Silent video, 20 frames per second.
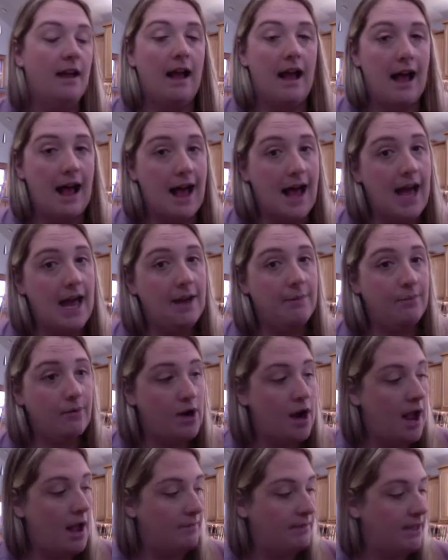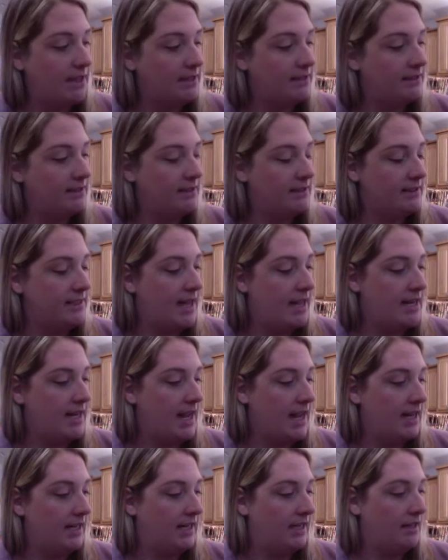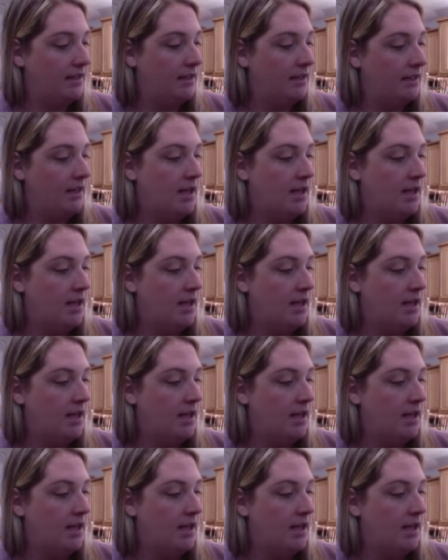I promise, said Annie.